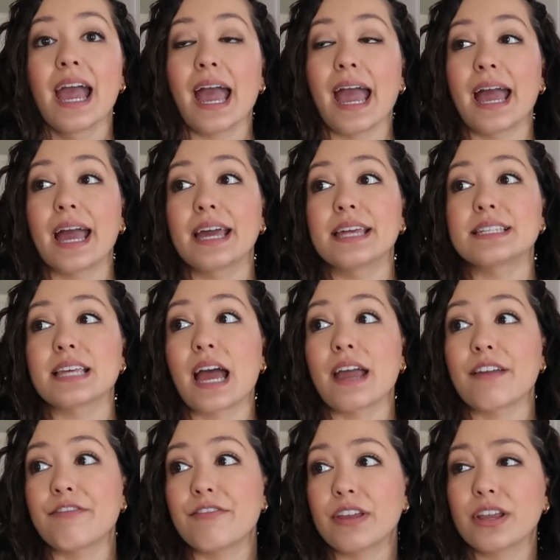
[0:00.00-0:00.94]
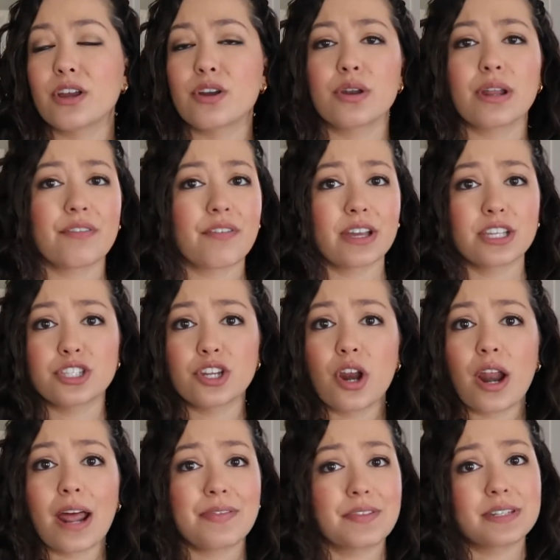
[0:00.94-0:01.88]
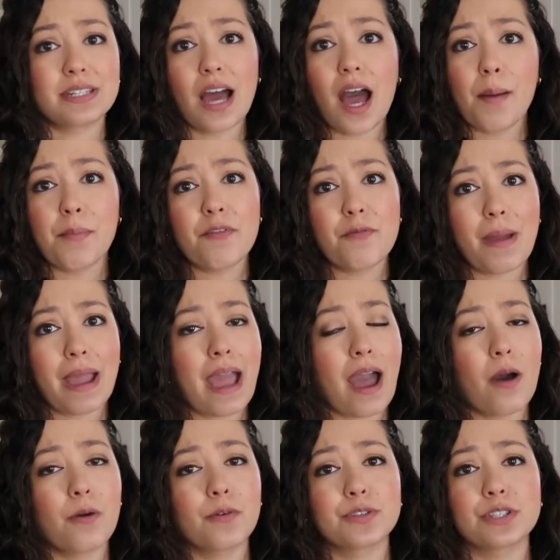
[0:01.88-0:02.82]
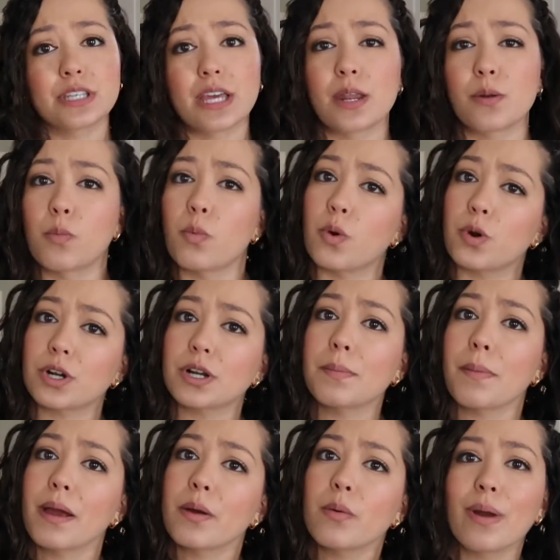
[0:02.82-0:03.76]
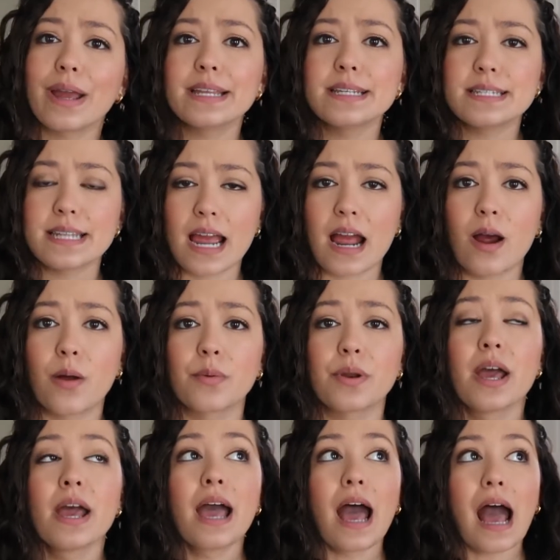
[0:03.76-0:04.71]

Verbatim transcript: And I figured if I start at the top of my house and work my way down,